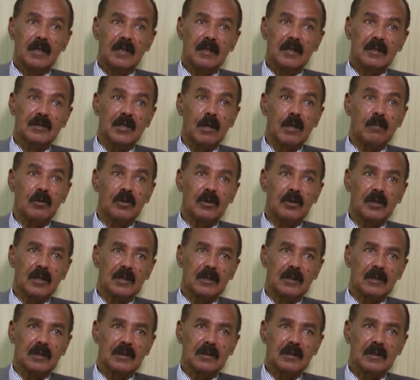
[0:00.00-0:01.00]

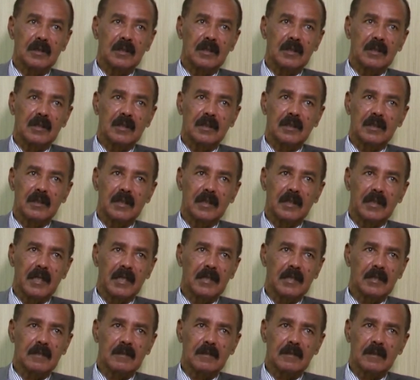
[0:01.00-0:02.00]
sabotage the
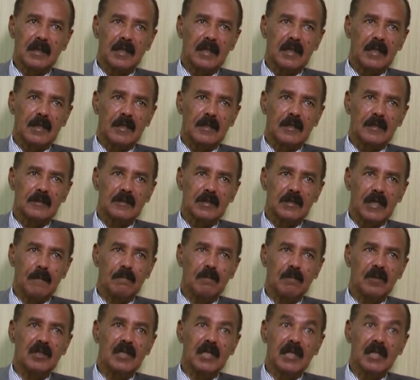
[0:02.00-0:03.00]
next
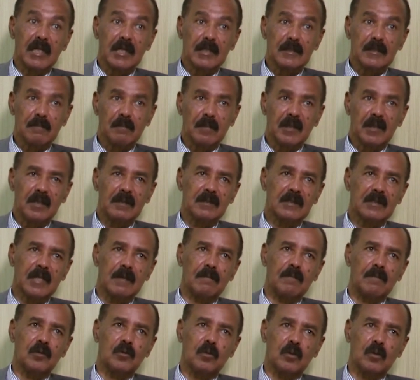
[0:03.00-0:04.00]
summit. The next
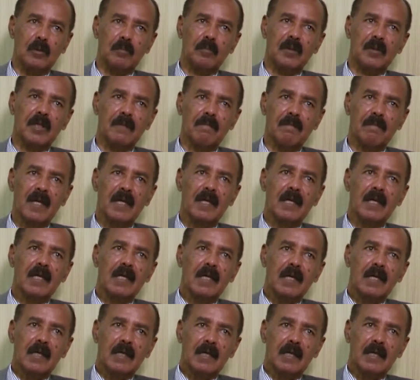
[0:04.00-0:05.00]
summit will be
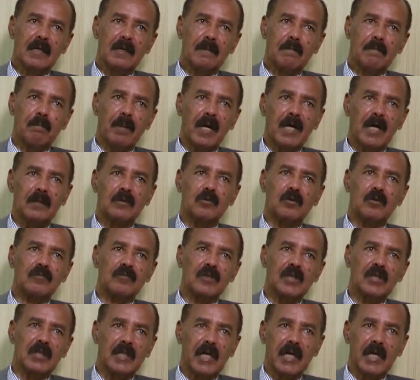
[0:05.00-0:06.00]
part of
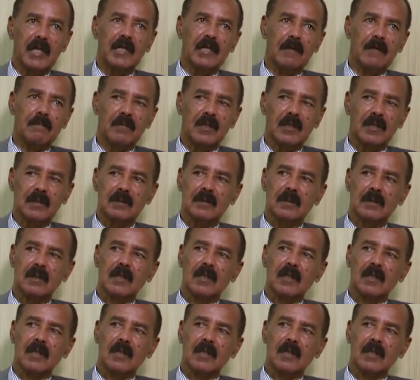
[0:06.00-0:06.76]
the dynamics.